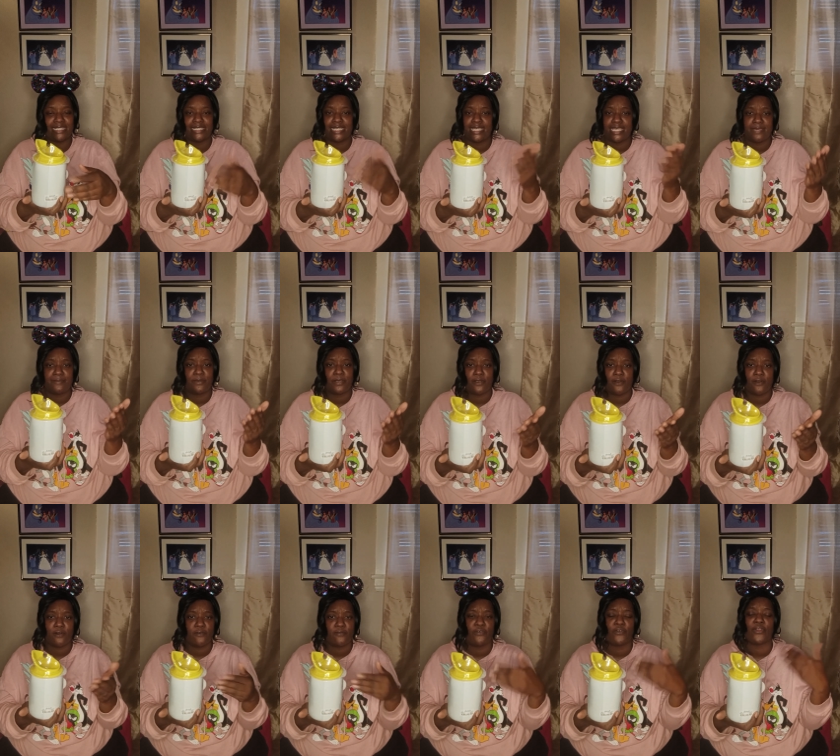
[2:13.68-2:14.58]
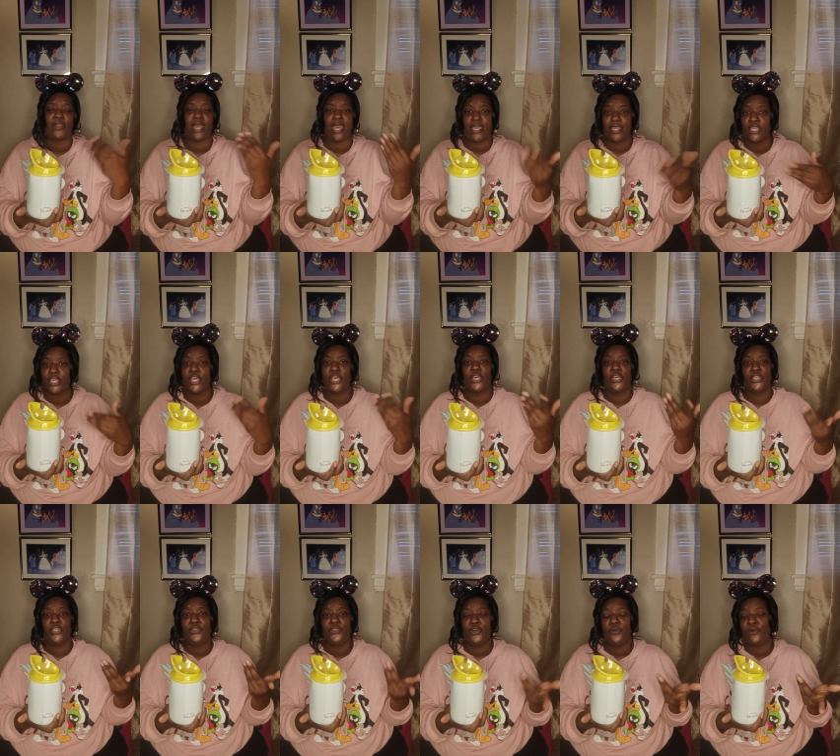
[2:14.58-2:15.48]
they keep it cold for like,
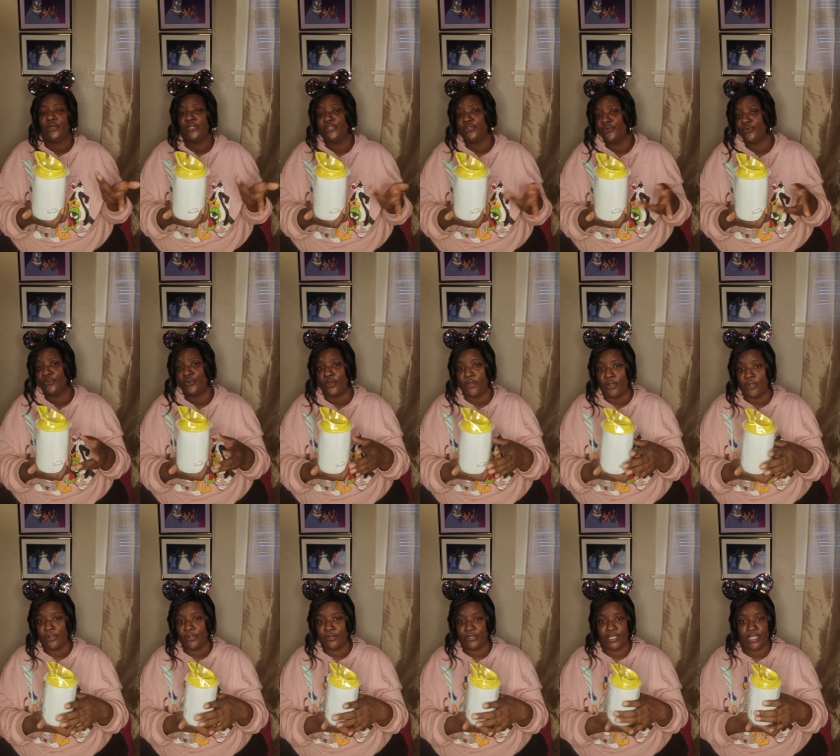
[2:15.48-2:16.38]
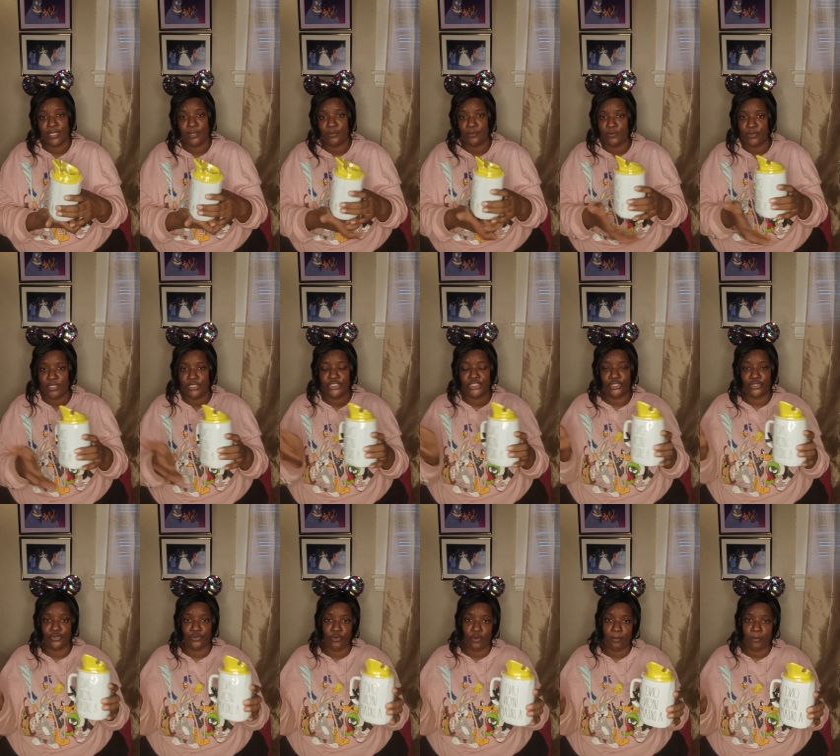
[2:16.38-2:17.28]
you know, a little longer than what your
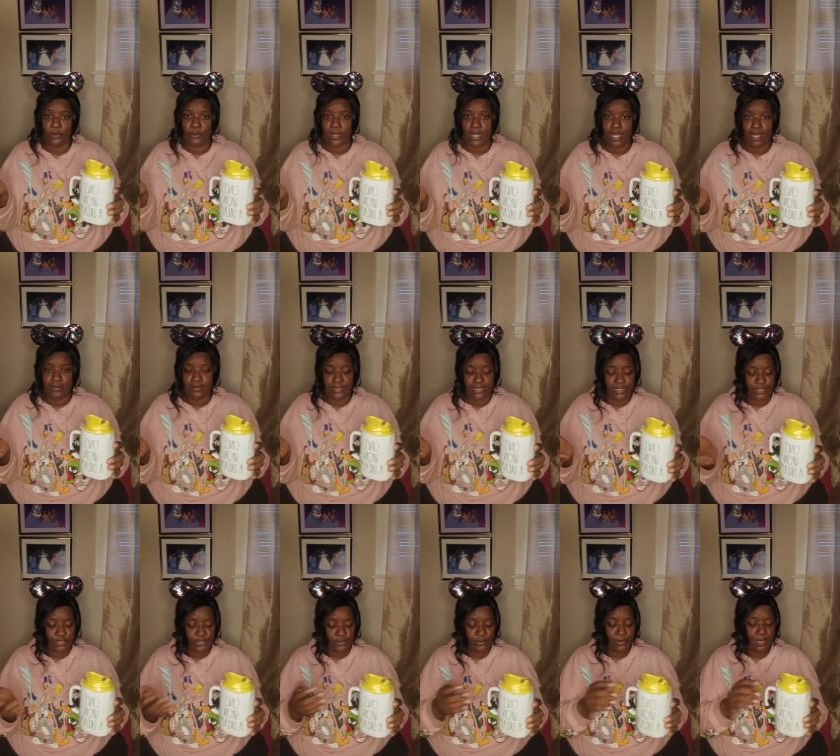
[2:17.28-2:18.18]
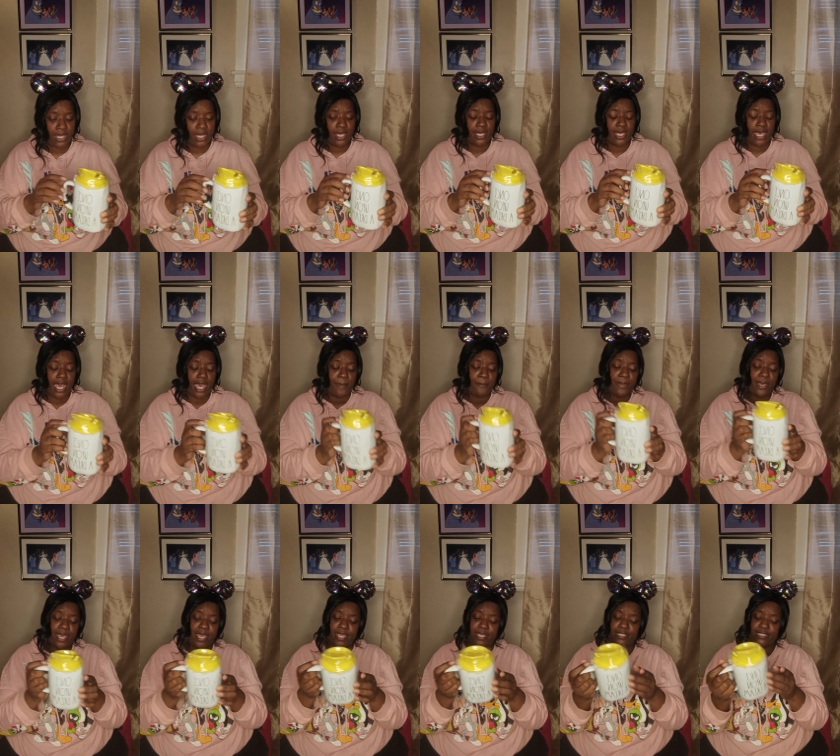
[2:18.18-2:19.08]
normal cups do. I
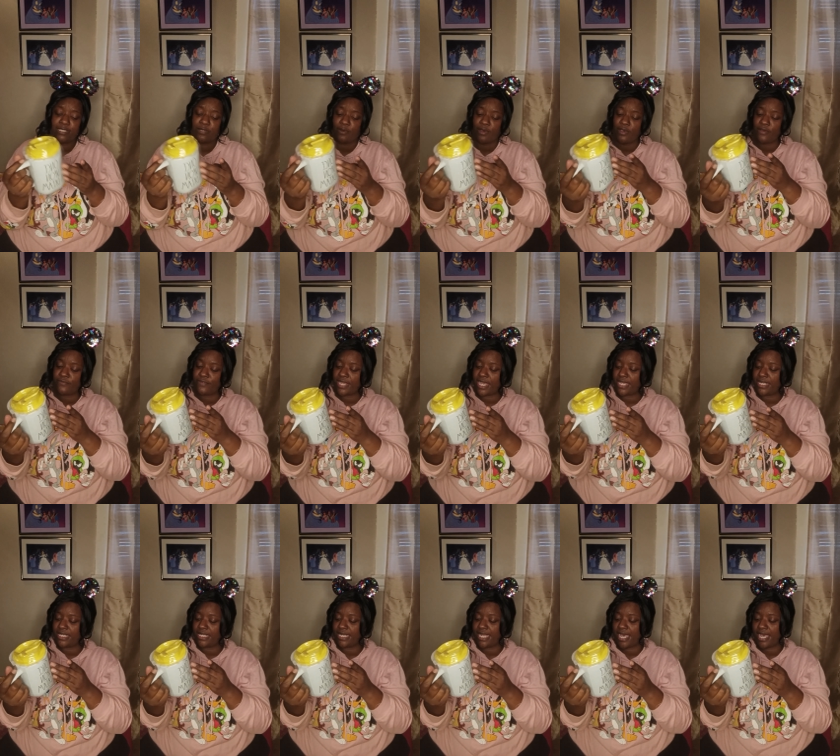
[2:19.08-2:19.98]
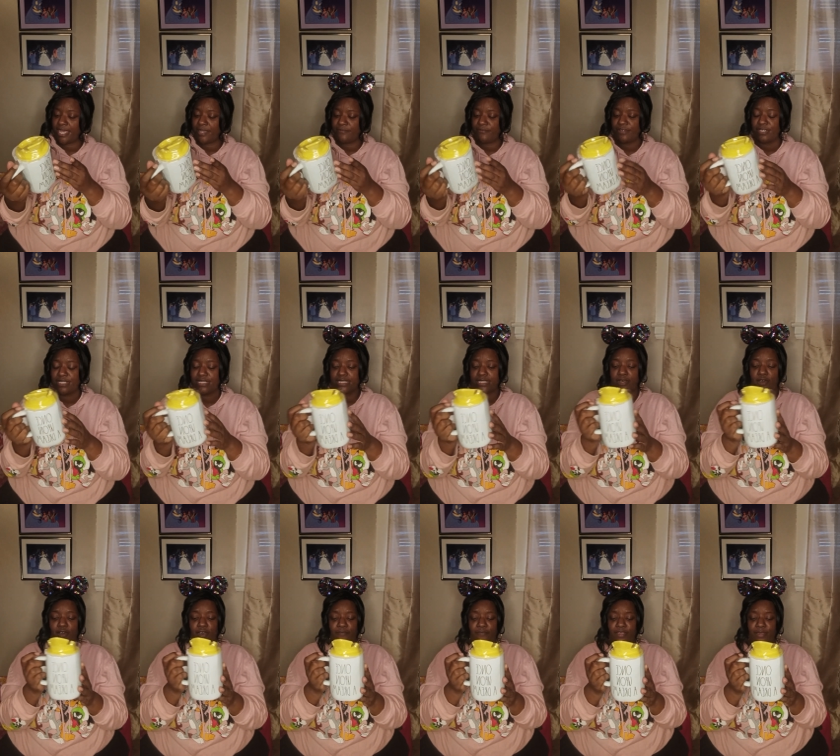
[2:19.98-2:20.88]
paid $12.99 for this
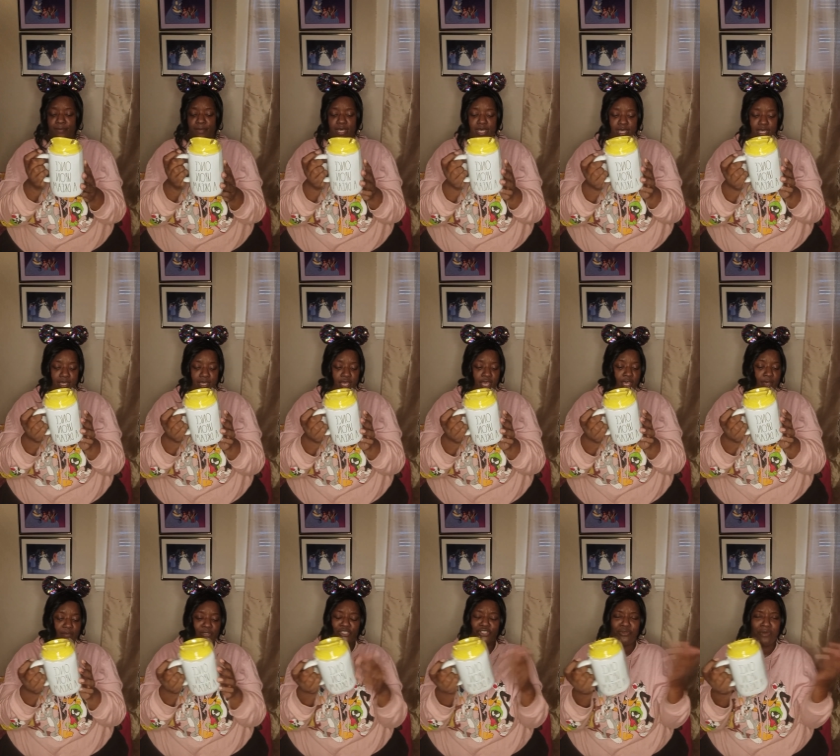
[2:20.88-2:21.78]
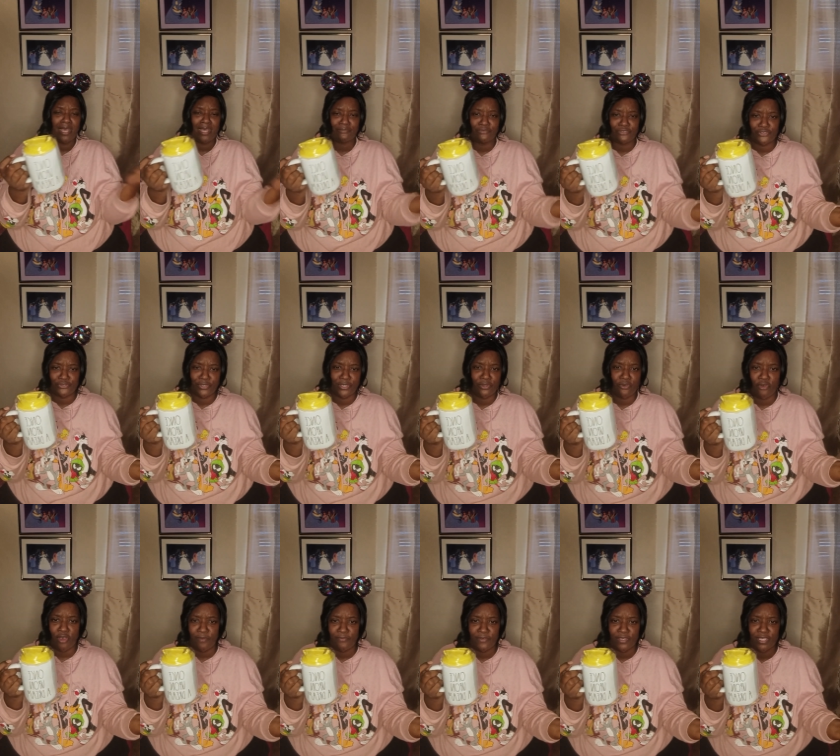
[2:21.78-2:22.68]
coffee mug, but you don't have to drink
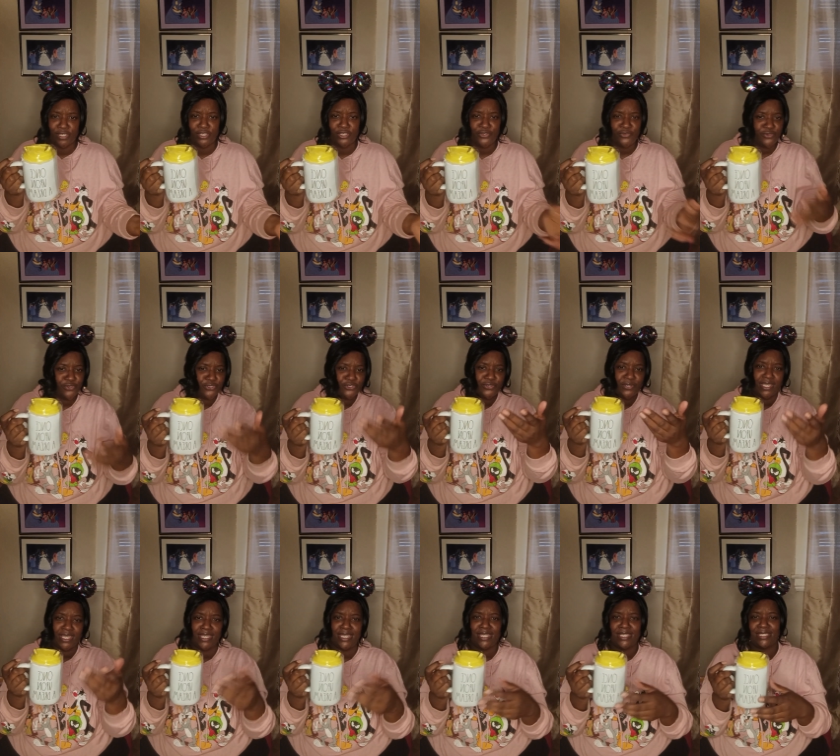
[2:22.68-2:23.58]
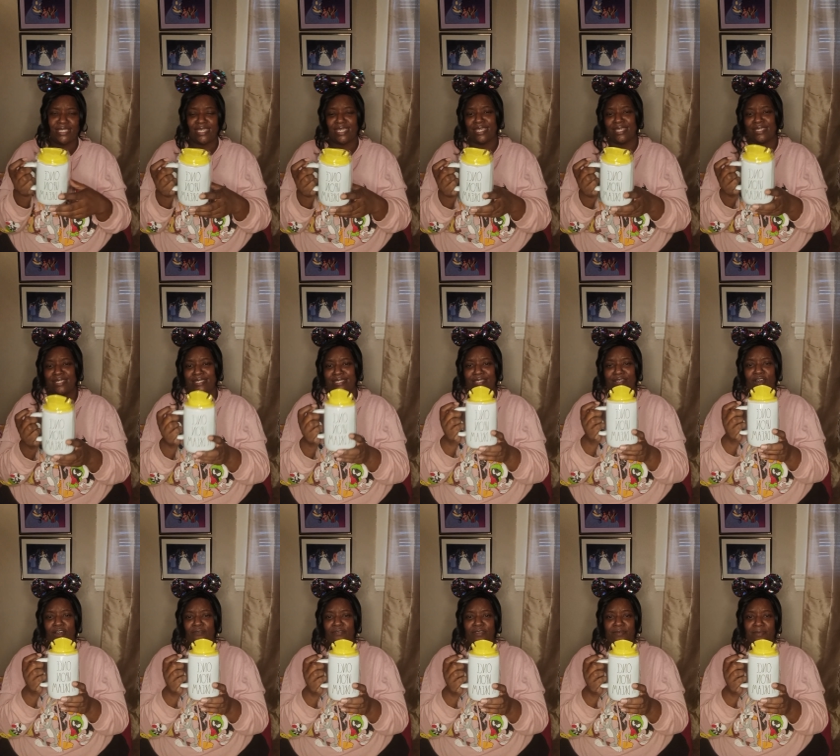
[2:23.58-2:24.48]
coffee in it. You can drink anything in these
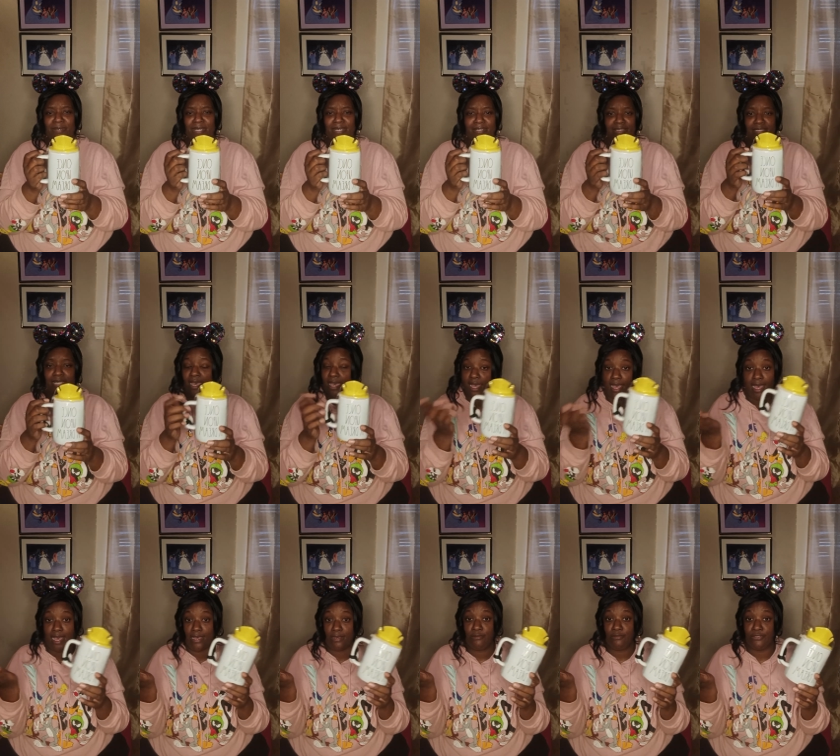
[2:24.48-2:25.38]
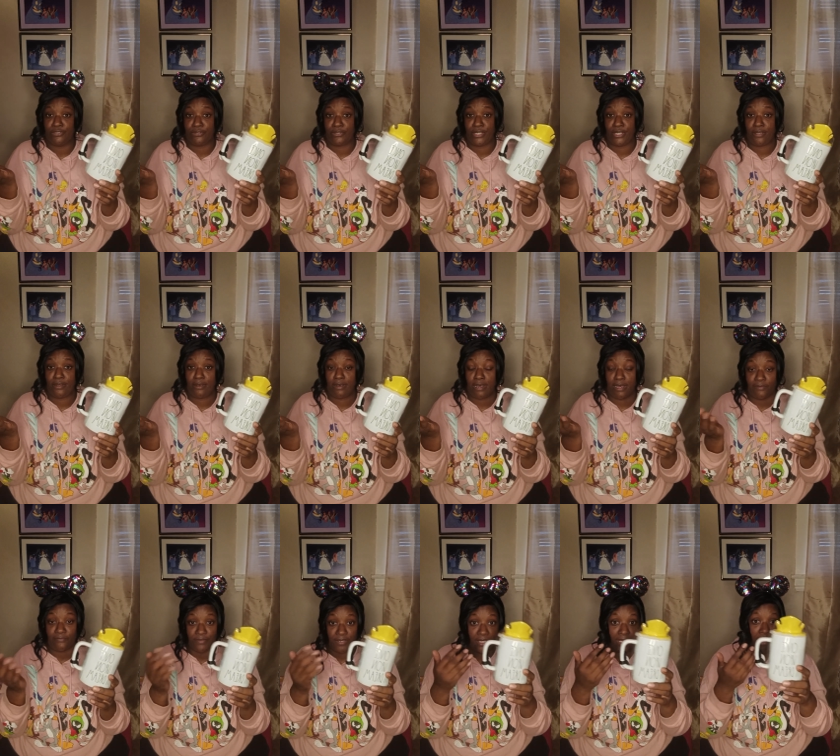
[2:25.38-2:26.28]
coffee mugs. I don't drink coffee,